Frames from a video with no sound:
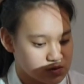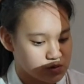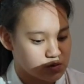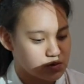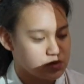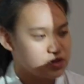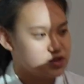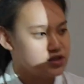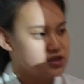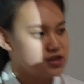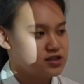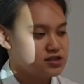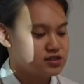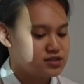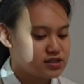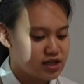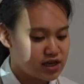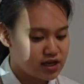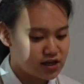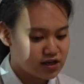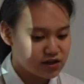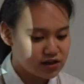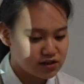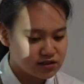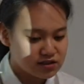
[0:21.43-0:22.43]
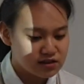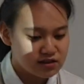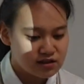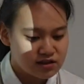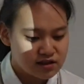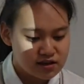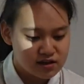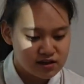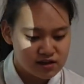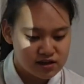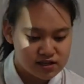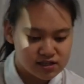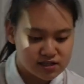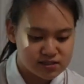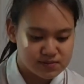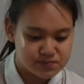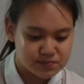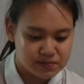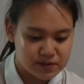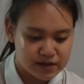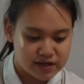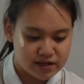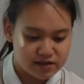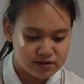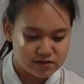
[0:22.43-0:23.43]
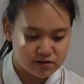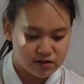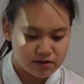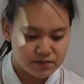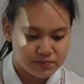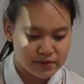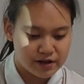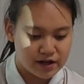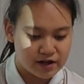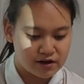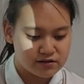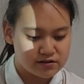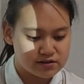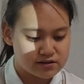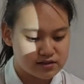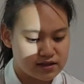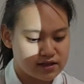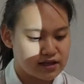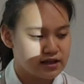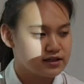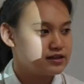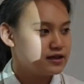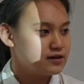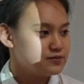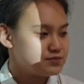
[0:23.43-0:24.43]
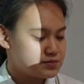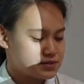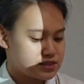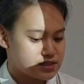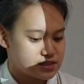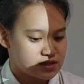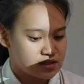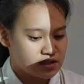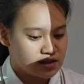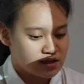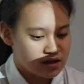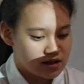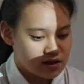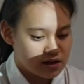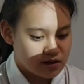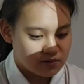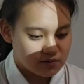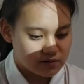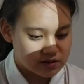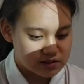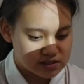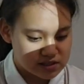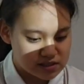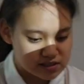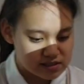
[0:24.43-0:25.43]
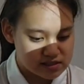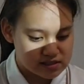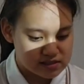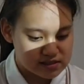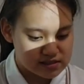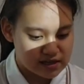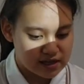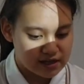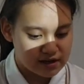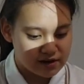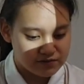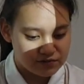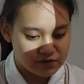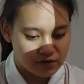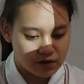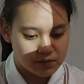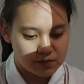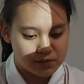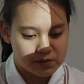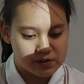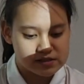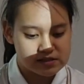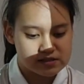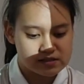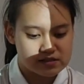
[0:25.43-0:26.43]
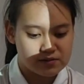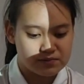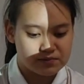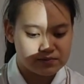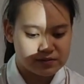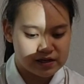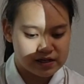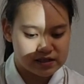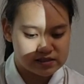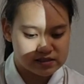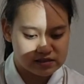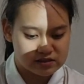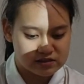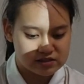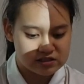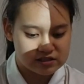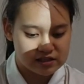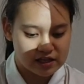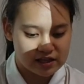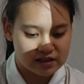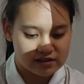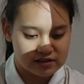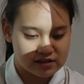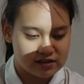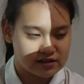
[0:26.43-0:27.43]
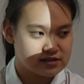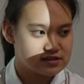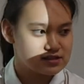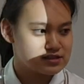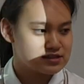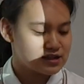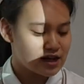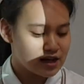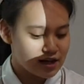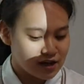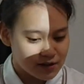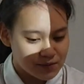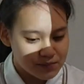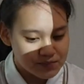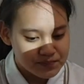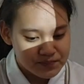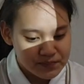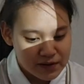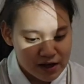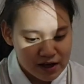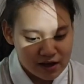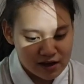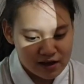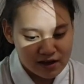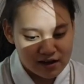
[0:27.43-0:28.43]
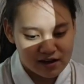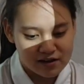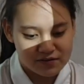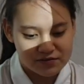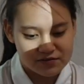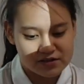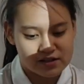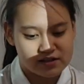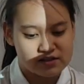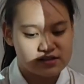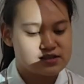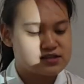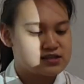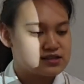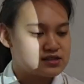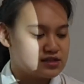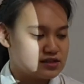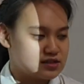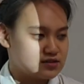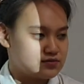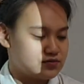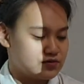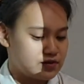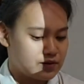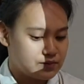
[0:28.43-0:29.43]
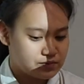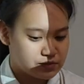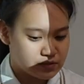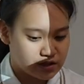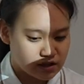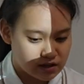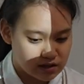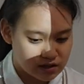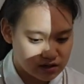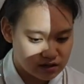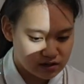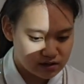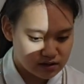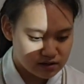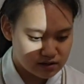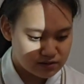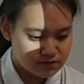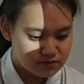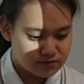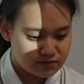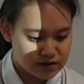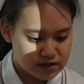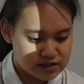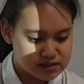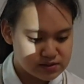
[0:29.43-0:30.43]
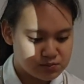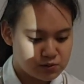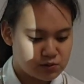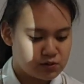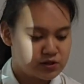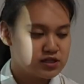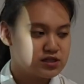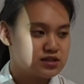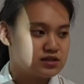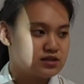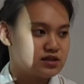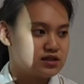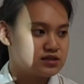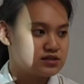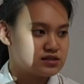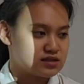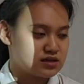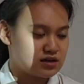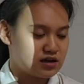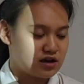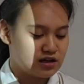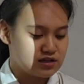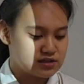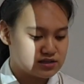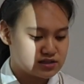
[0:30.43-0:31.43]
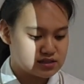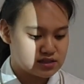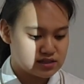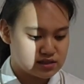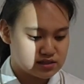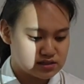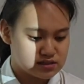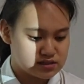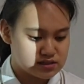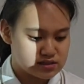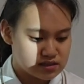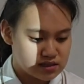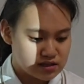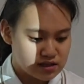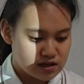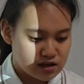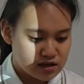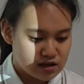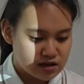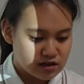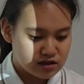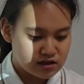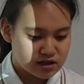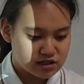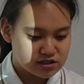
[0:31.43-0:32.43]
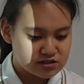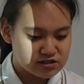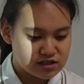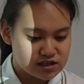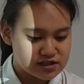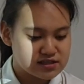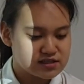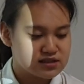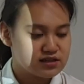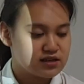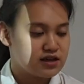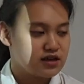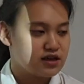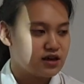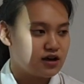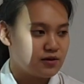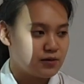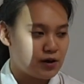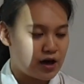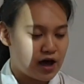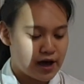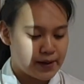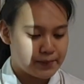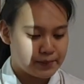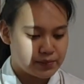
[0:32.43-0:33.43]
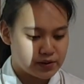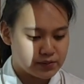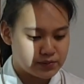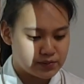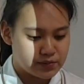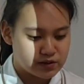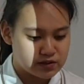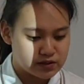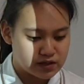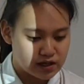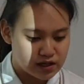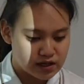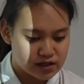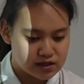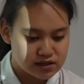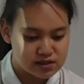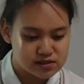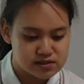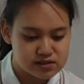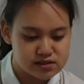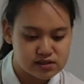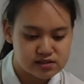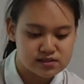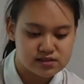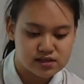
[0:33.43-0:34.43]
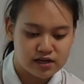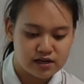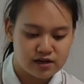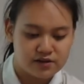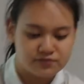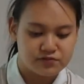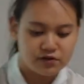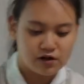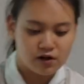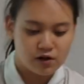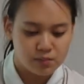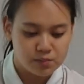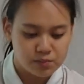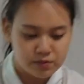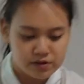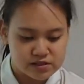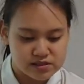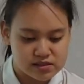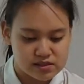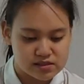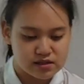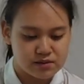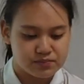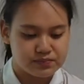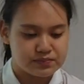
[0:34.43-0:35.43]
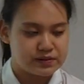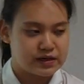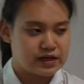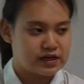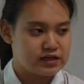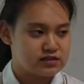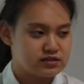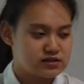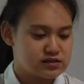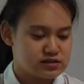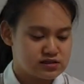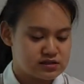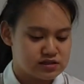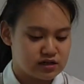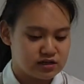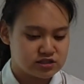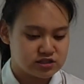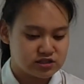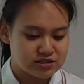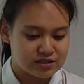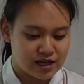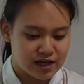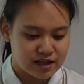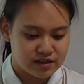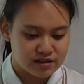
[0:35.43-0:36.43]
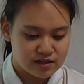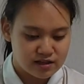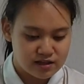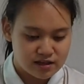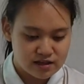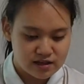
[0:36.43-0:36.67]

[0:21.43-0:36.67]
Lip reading: Jonghyun, and Jaeyeon explained about ellipse, which is the set of all points in the plane such that the sum of the distance from the fixed point is constant. Conversely, a hyperbola is the set of all points in the plane such that